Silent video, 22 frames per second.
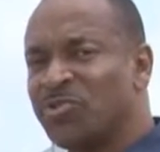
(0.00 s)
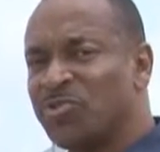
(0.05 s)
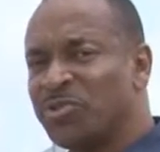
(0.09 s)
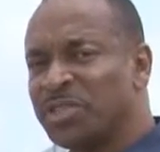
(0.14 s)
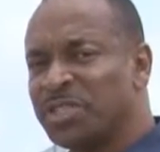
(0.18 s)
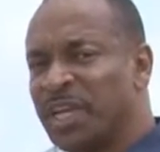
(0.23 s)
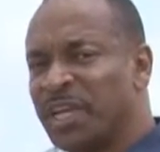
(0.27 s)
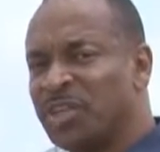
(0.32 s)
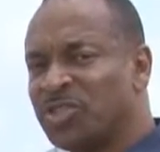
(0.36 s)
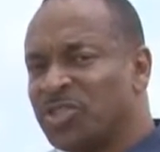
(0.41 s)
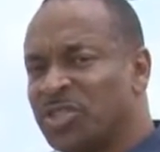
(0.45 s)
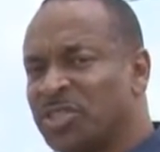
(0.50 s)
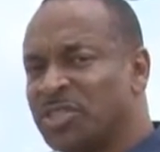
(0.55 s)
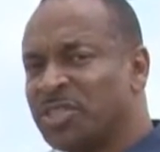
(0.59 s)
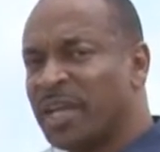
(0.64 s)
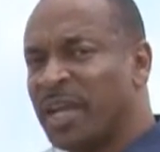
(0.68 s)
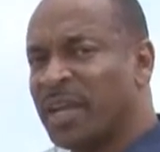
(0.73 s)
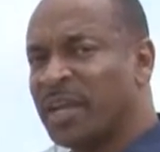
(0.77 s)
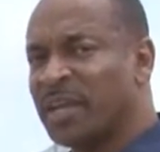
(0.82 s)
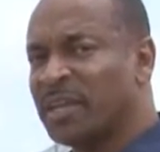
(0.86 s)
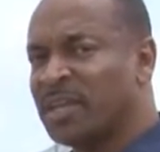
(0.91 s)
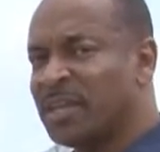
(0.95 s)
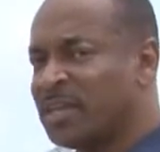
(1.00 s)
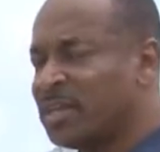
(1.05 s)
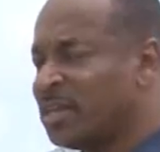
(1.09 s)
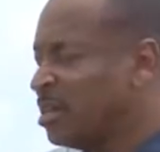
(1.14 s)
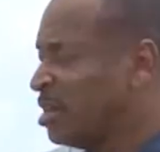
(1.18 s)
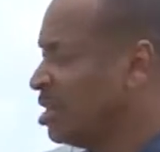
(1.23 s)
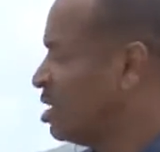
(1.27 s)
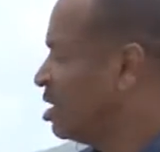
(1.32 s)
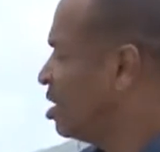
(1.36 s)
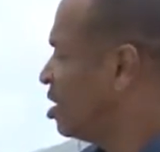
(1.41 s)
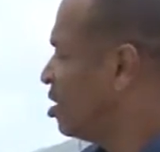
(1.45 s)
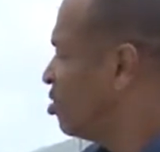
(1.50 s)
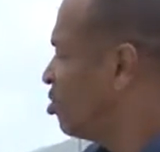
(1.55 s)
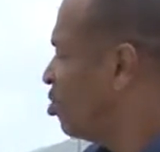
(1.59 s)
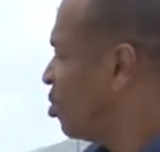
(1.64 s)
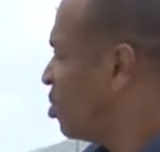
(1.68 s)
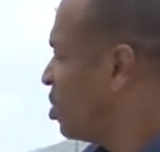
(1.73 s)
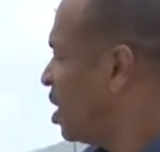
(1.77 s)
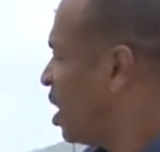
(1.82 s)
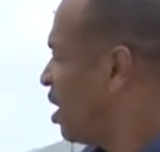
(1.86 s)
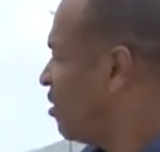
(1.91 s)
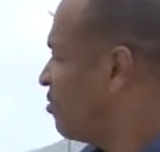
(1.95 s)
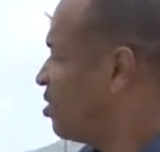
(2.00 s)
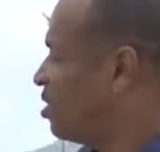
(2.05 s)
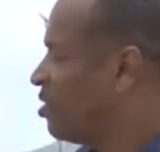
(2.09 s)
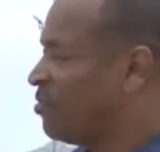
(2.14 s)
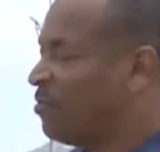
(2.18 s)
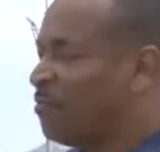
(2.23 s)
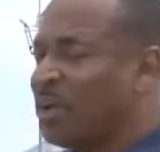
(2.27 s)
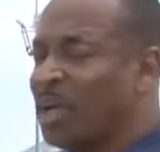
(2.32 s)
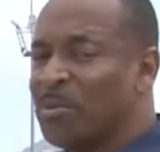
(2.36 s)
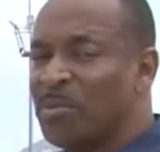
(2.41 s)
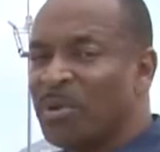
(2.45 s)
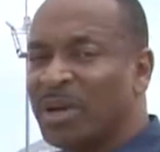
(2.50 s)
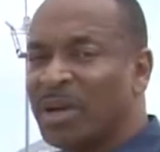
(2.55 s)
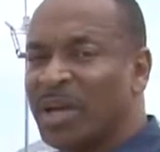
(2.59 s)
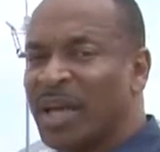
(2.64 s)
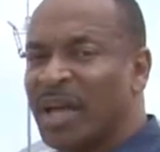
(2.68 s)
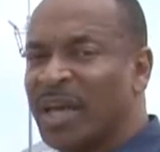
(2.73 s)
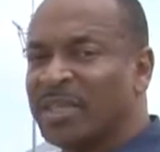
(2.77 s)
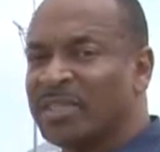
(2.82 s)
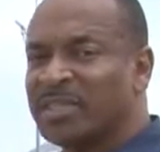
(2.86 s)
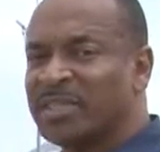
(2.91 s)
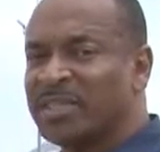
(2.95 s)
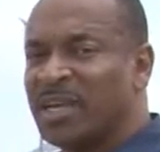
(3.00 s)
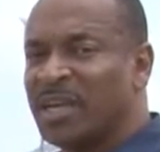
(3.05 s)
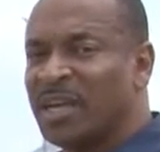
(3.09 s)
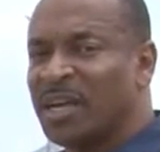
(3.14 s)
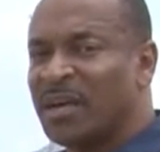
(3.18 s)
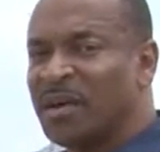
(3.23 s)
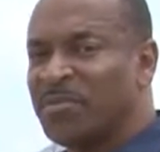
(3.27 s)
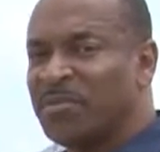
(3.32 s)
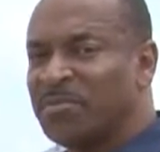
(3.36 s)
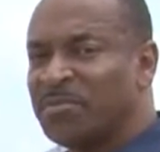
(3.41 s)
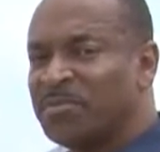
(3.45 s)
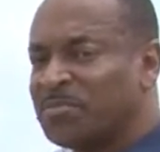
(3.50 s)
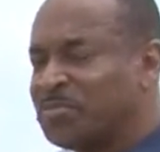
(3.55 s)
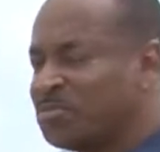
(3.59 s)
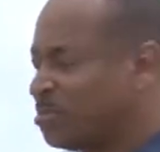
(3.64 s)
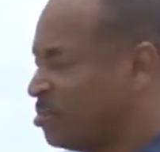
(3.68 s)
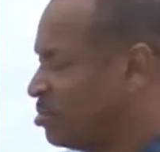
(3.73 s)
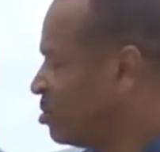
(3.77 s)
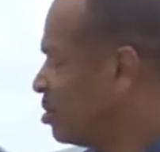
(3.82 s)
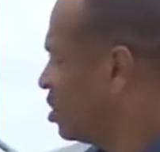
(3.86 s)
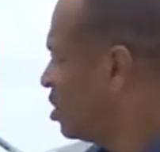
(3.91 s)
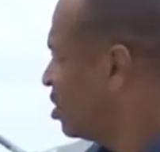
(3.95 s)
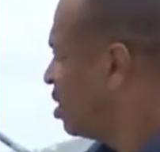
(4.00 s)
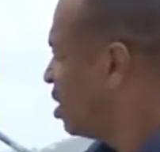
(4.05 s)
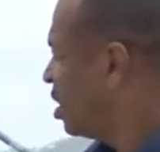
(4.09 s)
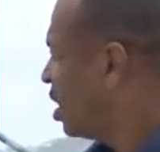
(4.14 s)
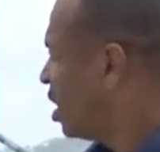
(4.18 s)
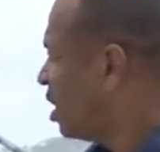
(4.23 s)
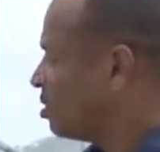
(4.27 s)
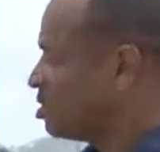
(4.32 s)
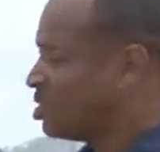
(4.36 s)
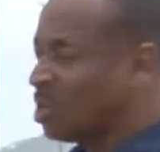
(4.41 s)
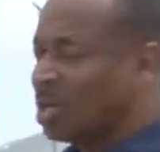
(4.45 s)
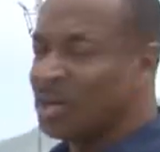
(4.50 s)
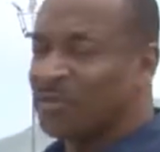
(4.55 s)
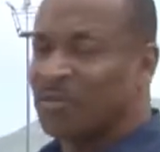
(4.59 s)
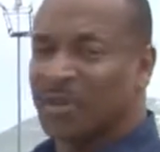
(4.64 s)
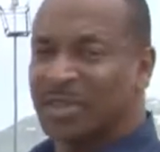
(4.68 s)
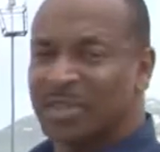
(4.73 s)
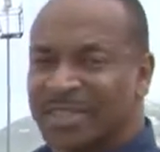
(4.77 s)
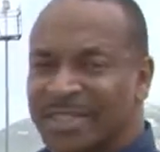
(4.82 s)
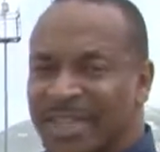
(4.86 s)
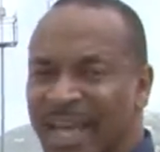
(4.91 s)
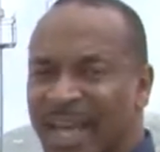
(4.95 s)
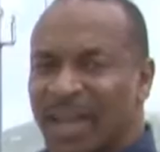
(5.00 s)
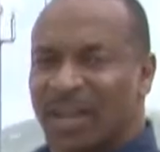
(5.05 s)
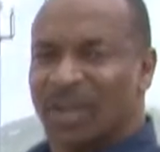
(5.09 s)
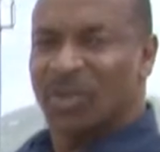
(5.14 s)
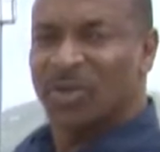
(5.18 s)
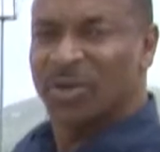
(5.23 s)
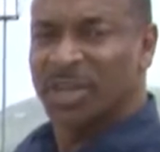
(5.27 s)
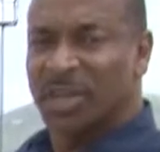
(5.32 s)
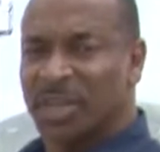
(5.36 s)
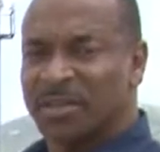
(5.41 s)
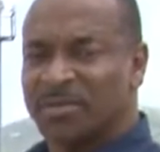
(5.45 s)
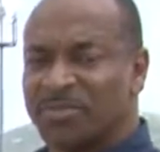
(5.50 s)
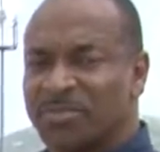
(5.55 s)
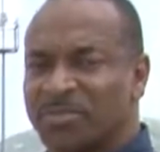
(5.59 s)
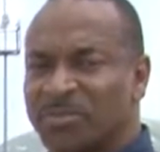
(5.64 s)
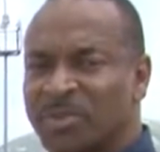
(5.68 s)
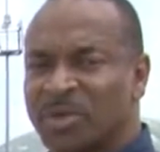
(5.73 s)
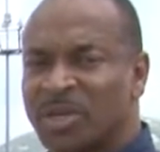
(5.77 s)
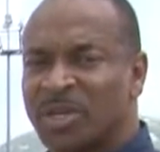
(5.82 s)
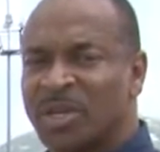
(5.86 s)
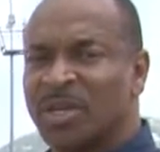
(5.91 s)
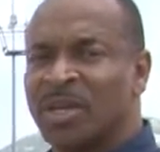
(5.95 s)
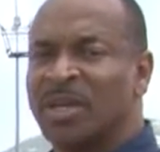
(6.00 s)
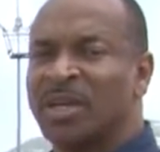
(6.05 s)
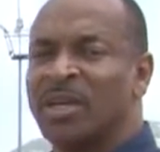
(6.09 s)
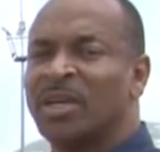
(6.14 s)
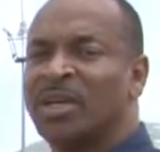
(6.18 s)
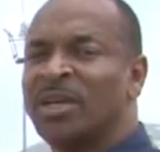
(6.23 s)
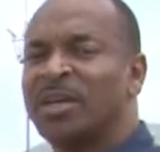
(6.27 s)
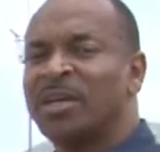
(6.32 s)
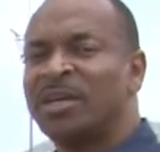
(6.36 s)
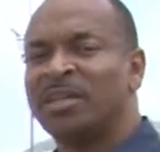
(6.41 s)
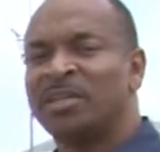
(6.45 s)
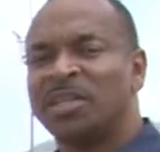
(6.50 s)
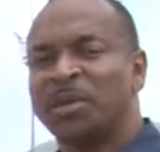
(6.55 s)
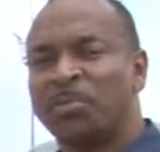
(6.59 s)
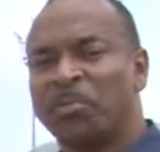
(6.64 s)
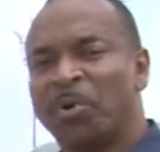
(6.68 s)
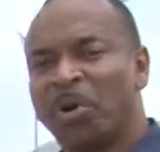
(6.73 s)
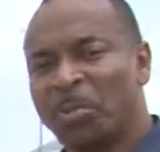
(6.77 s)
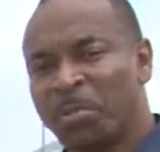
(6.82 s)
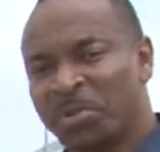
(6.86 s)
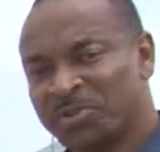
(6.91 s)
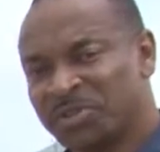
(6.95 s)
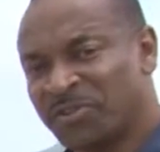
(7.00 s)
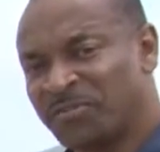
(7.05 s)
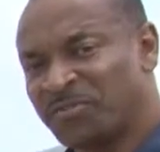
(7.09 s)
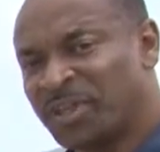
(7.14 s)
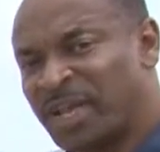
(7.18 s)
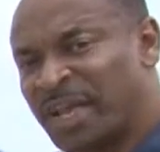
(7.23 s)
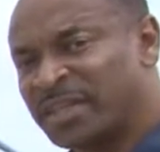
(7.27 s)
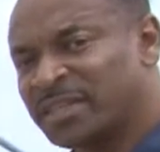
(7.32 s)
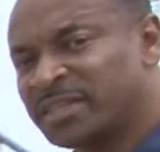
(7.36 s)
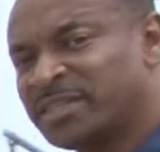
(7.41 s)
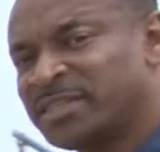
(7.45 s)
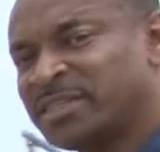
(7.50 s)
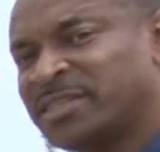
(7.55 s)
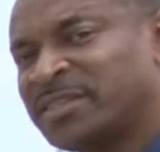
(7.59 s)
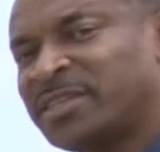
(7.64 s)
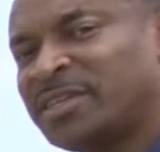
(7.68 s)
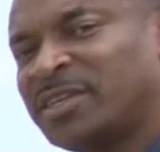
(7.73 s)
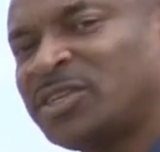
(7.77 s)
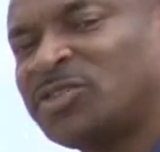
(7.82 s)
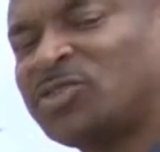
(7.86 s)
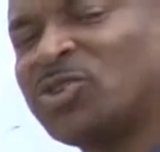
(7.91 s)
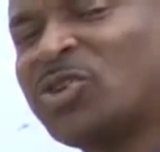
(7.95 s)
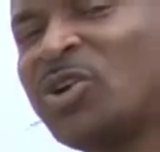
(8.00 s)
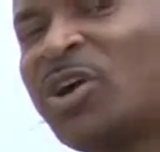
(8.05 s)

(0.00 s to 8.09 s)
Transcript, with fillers: retention tank, we have the fiberglass um, uh, saliva tank looking. The purpose of that is to